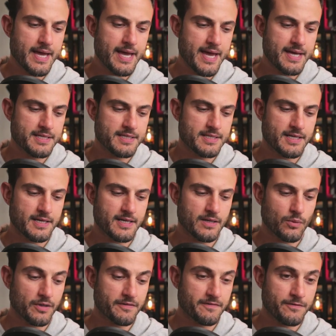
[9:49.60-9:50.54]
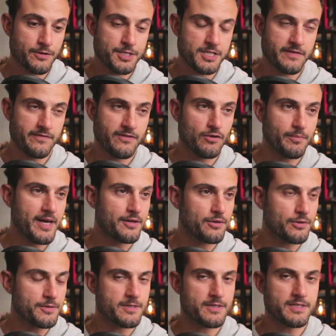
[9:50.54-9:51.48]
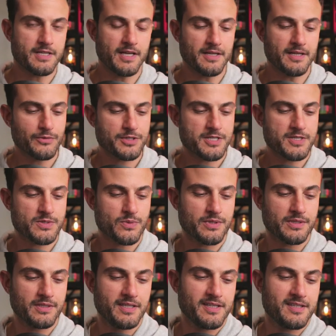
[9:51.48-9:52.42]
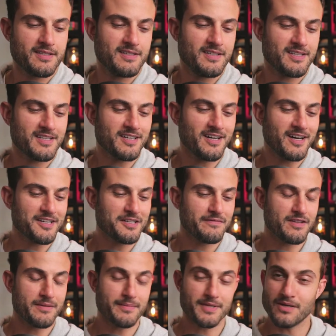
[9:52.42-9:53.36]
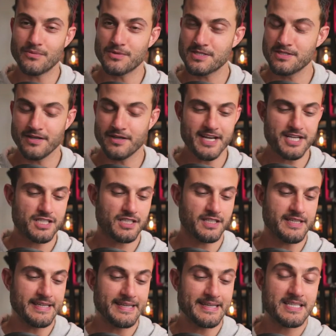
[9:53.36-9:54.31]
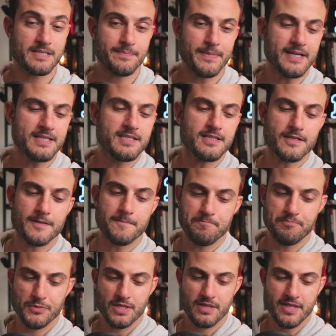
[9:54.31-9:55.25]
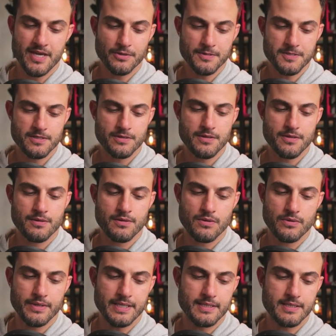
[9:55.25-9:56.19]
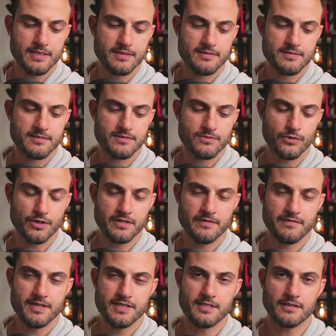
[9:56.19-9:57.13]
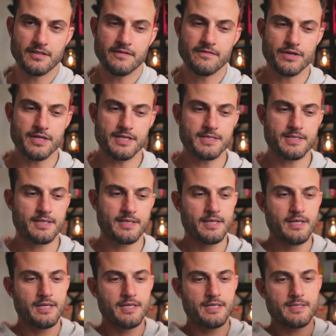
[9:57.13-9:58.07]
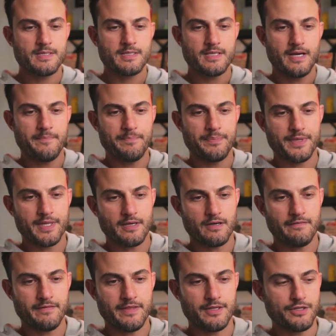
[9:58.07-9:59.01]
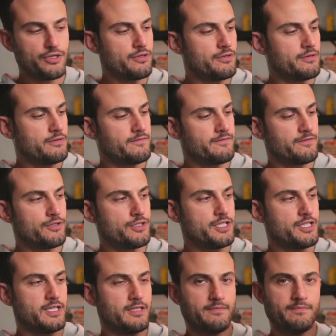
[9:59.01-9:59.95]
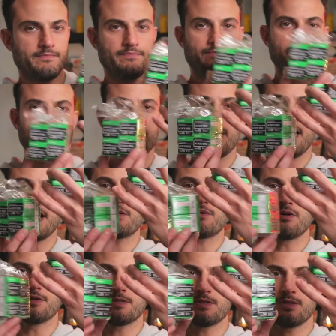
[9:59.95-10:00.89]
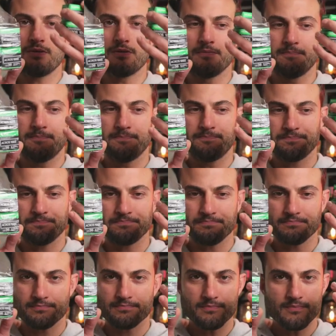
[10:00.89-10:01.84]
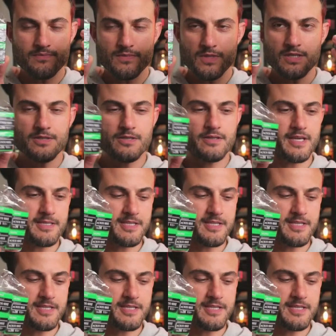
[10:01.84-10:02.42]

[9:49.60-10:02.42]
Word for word: And uh, what Fujifilm had also done, which is really uh, kind of them, and I was not actually expecting it, they also threw in one of the deliveries some of the new Fuji Acros 2. So they